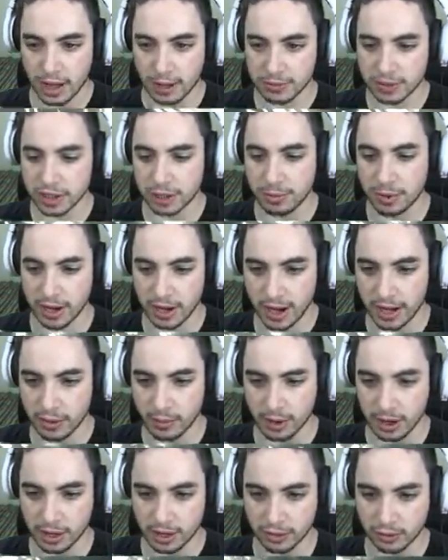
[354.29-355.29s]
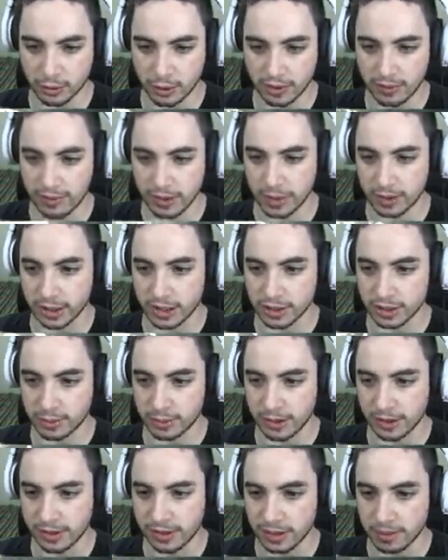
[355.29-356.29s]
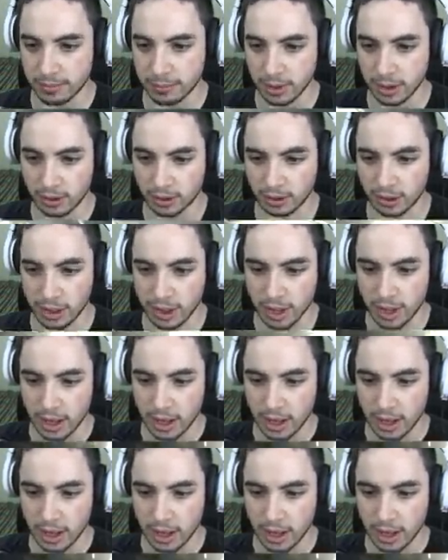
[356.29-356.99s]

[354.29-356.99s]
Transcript: I'm just going to put it anywhere because, quite frankly, I just want to see it built.